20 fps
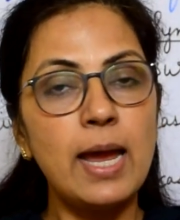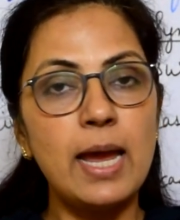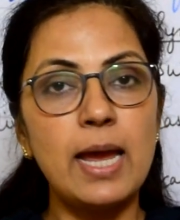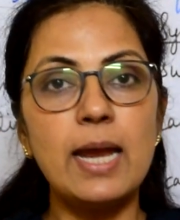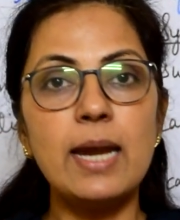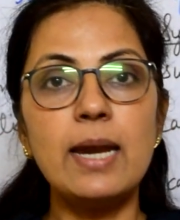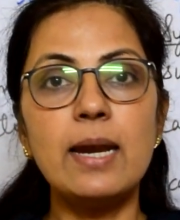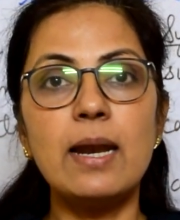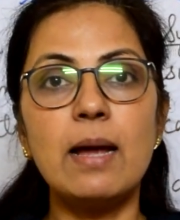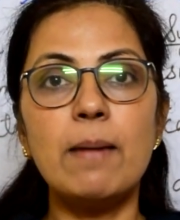
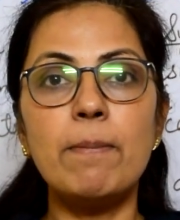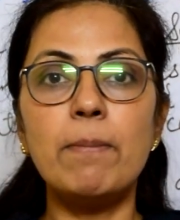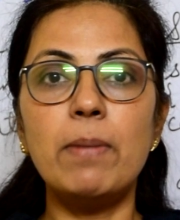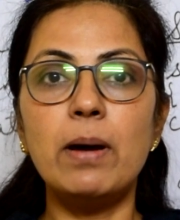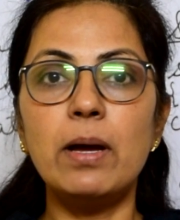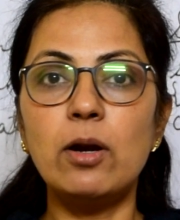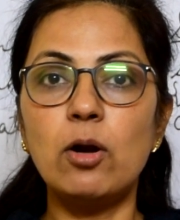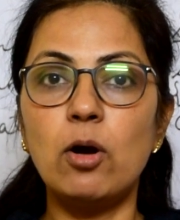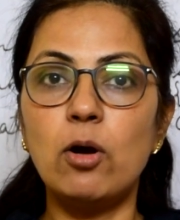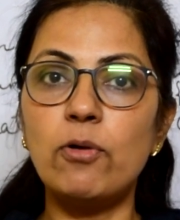n
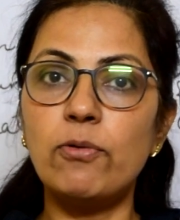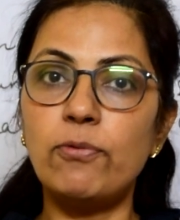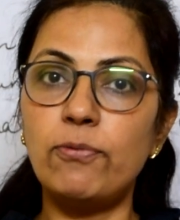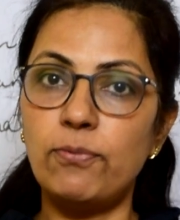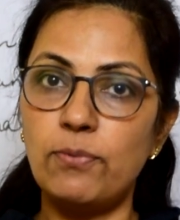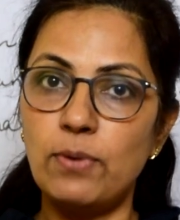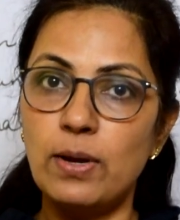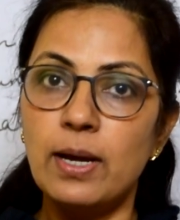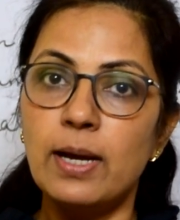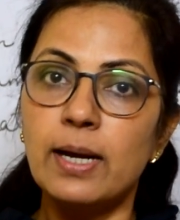number of
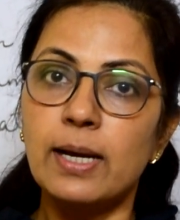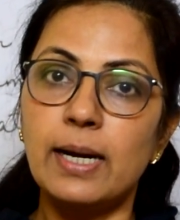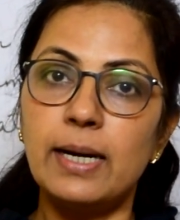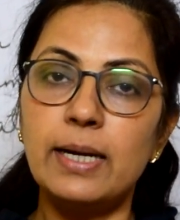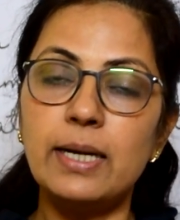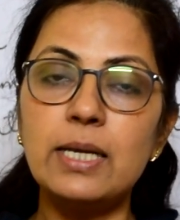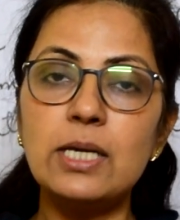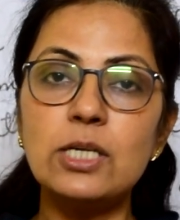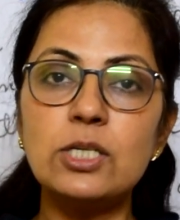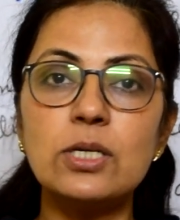
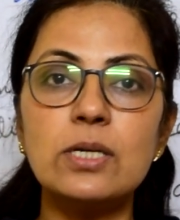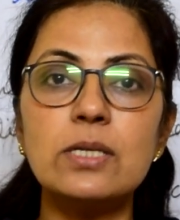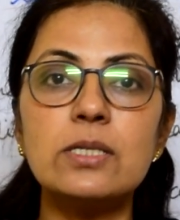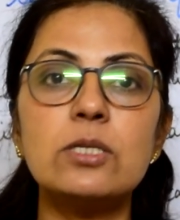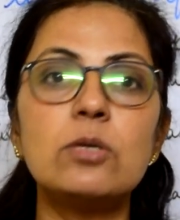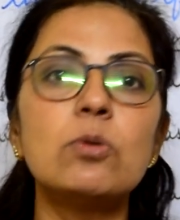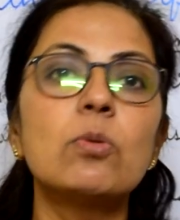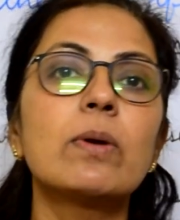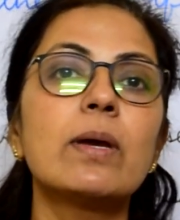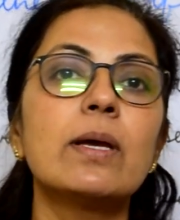
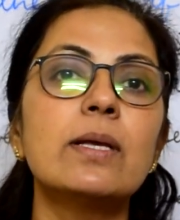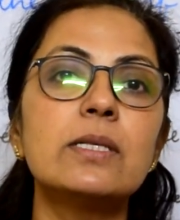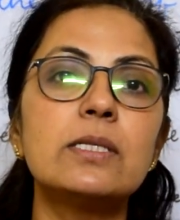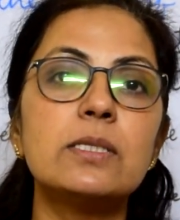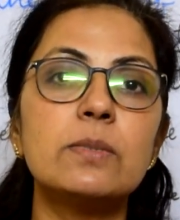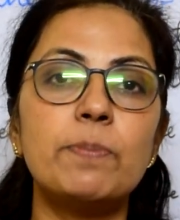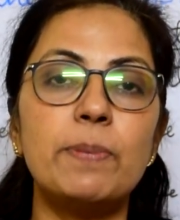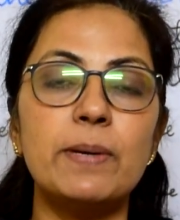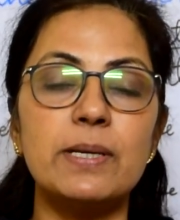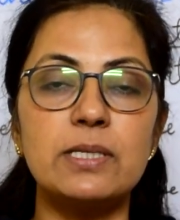conditions you can
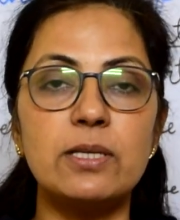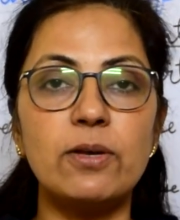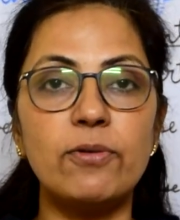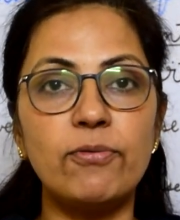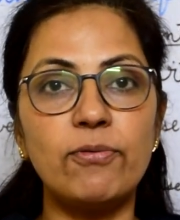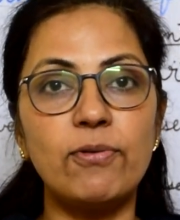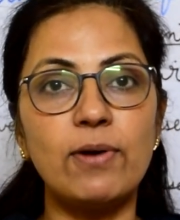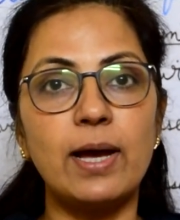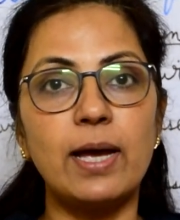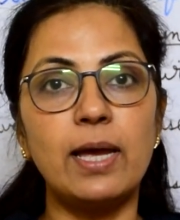
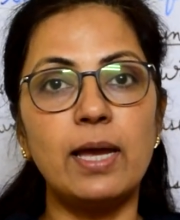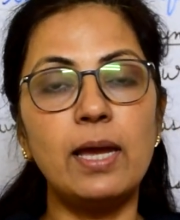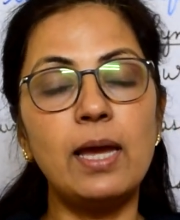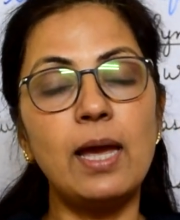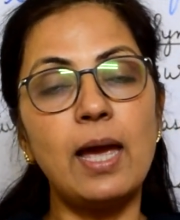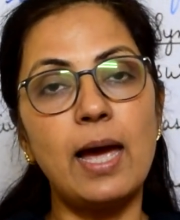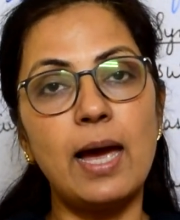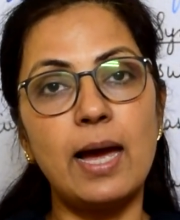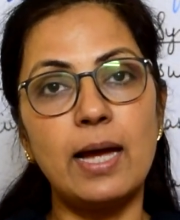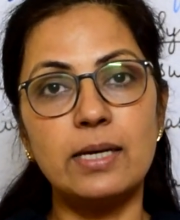specify,
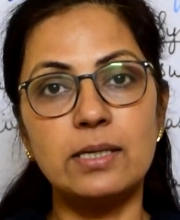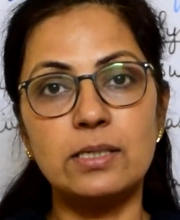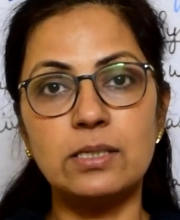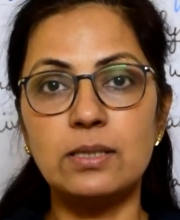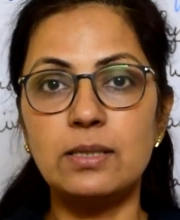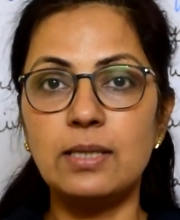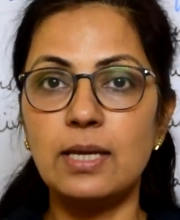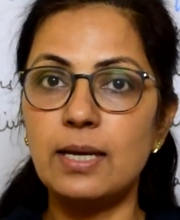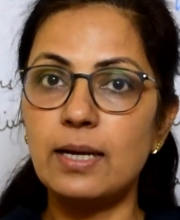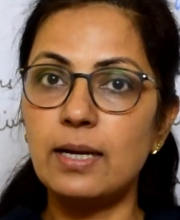and
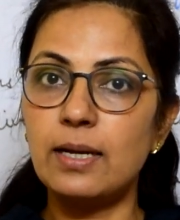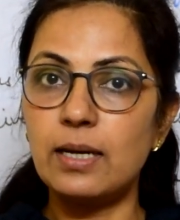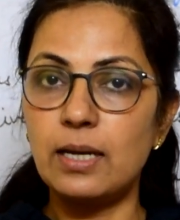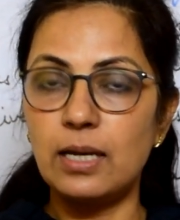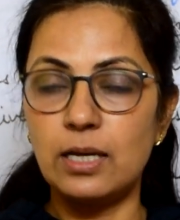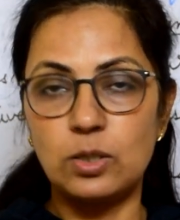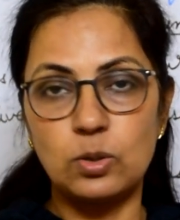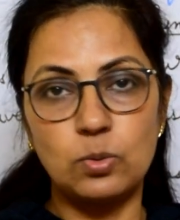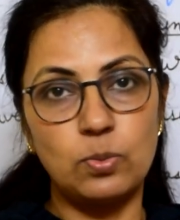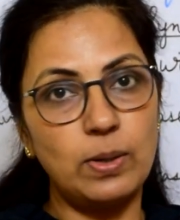there
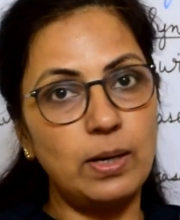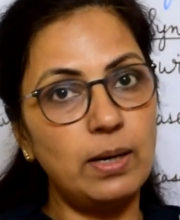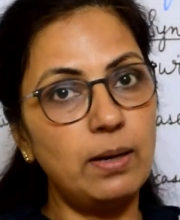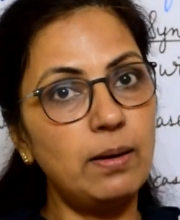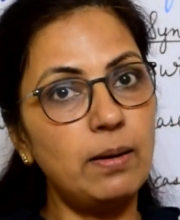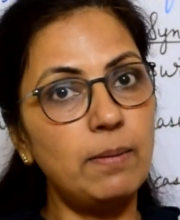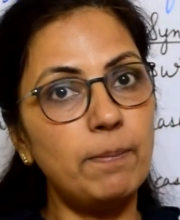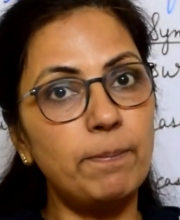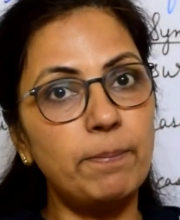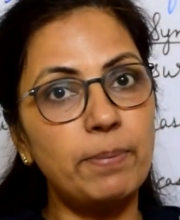it
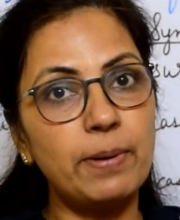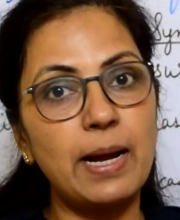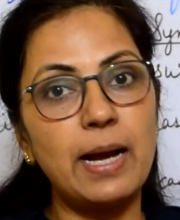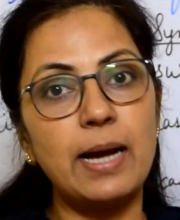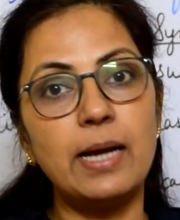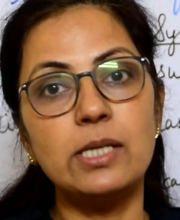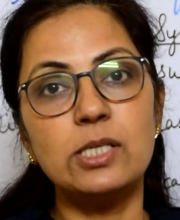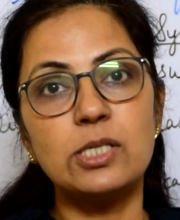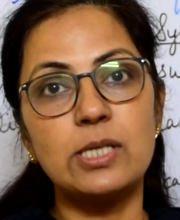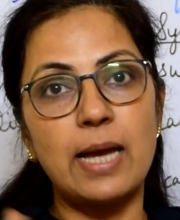will
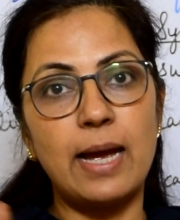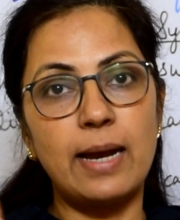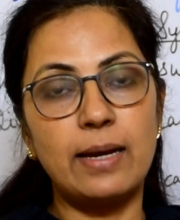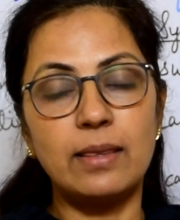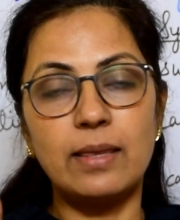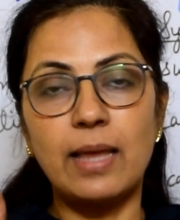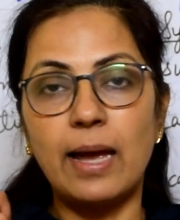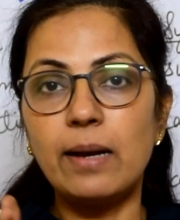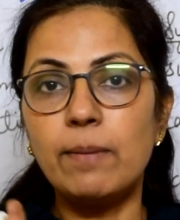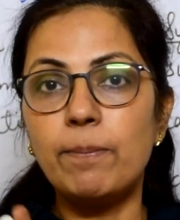branch
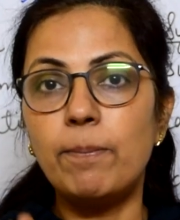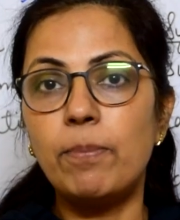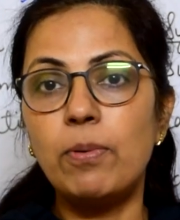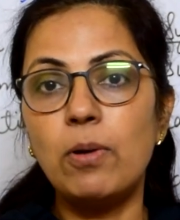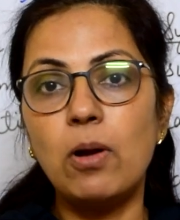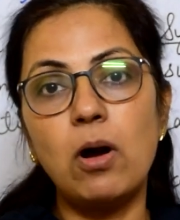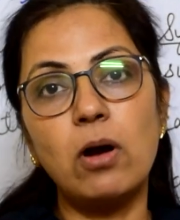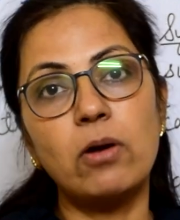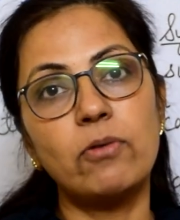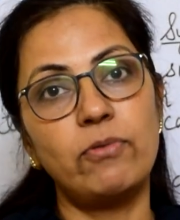and that
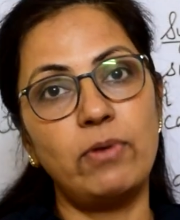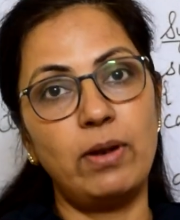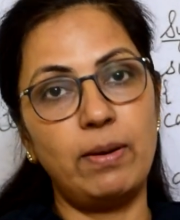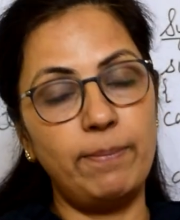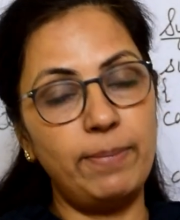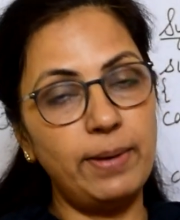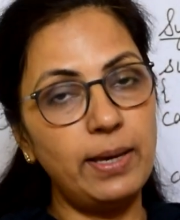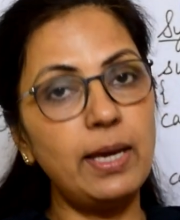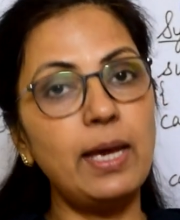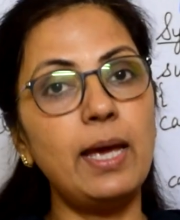block will
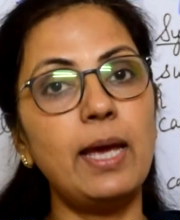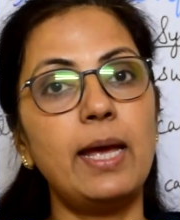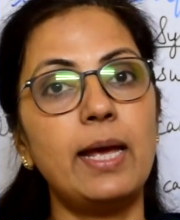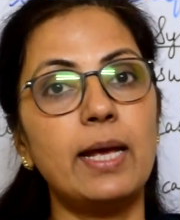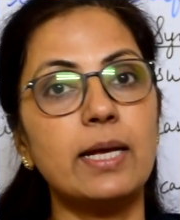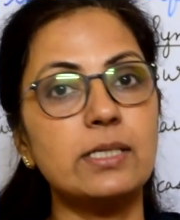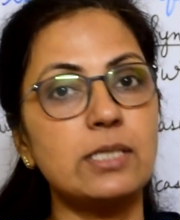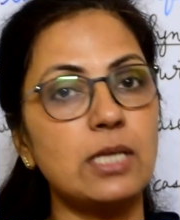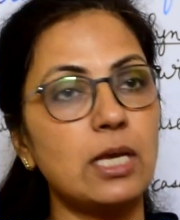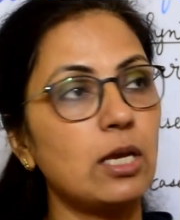be
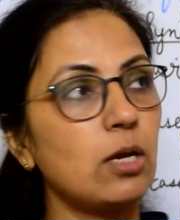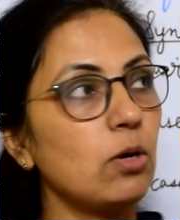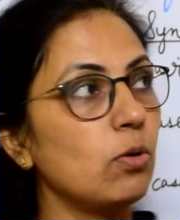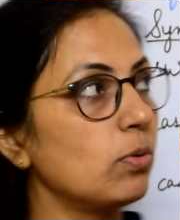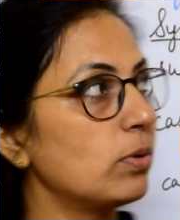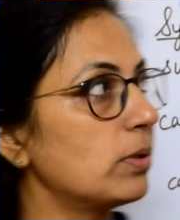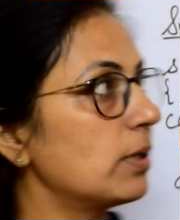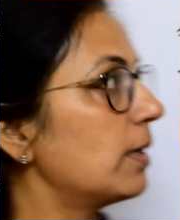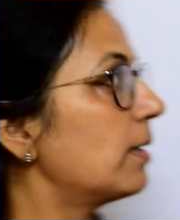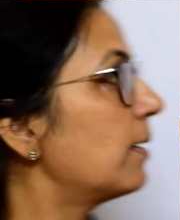
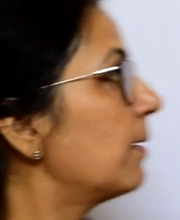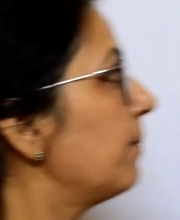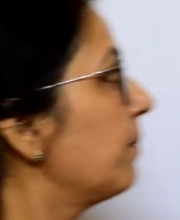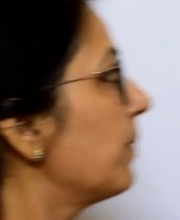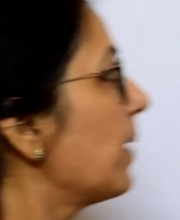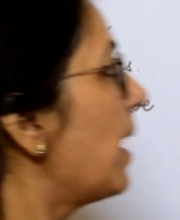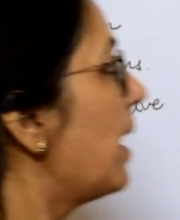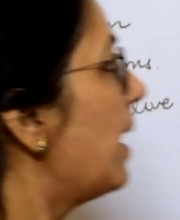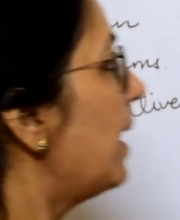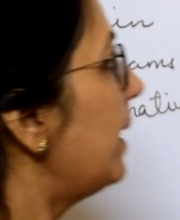executed.
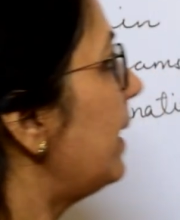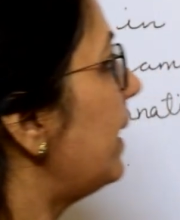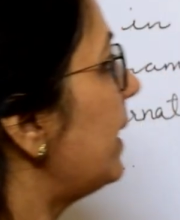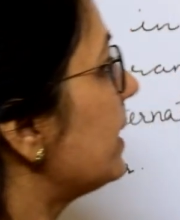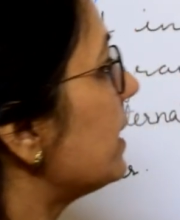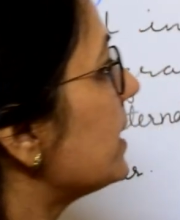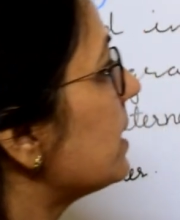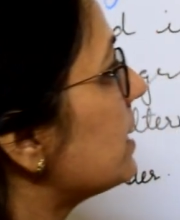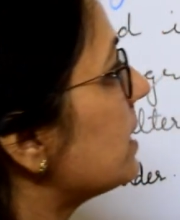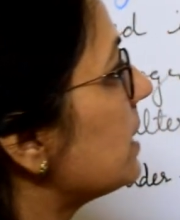
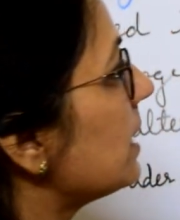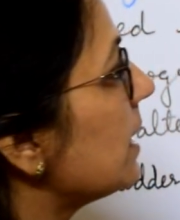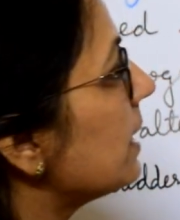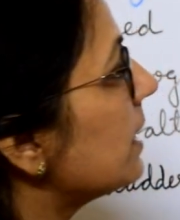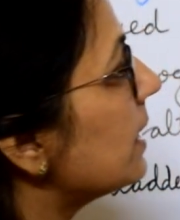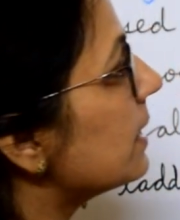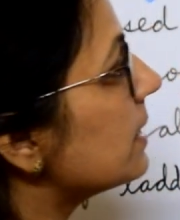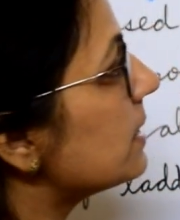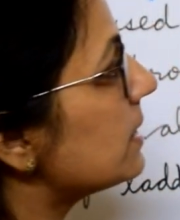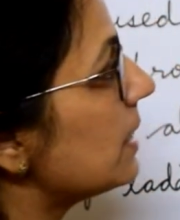Let us see
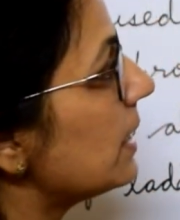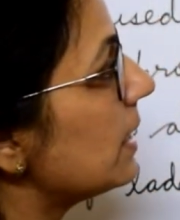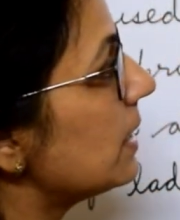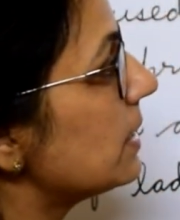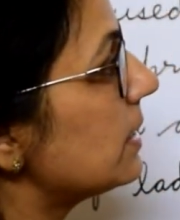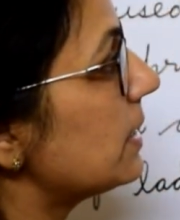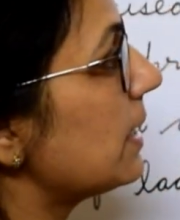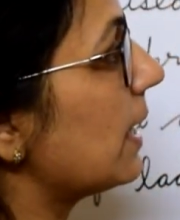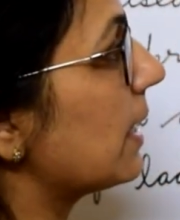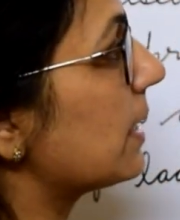the
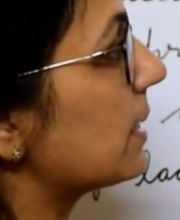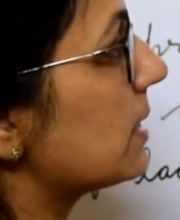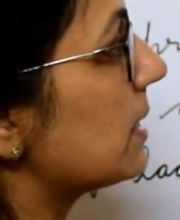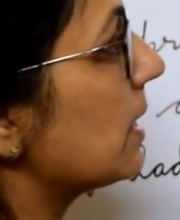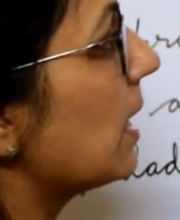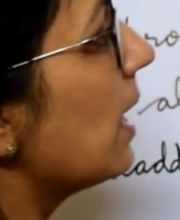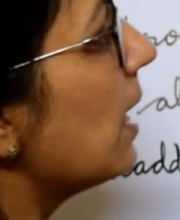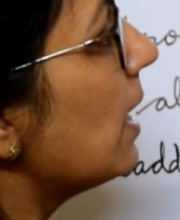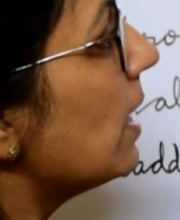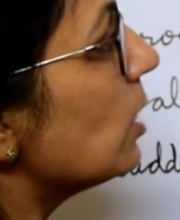syntax.
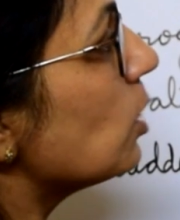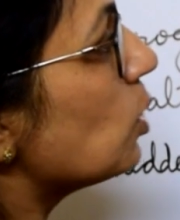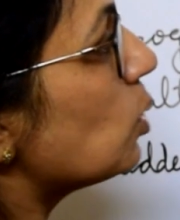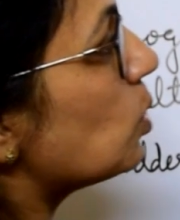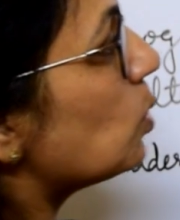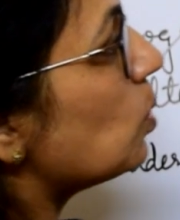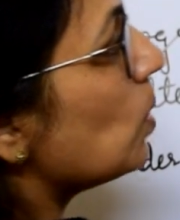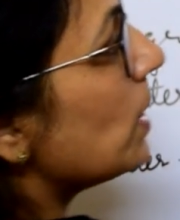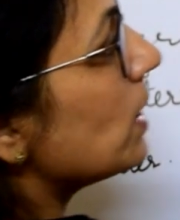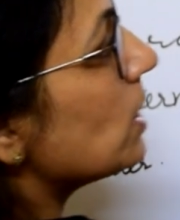
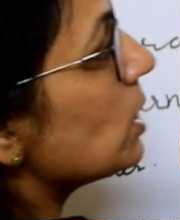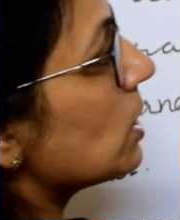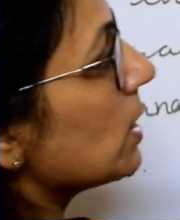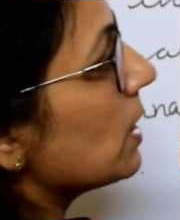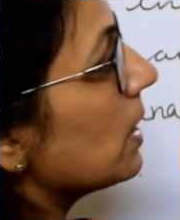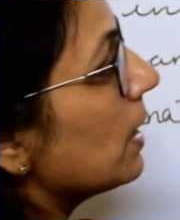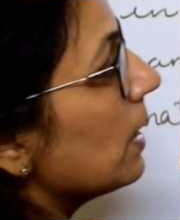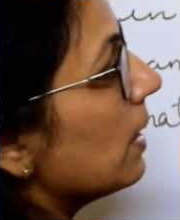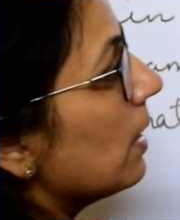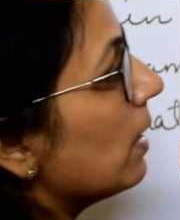Switch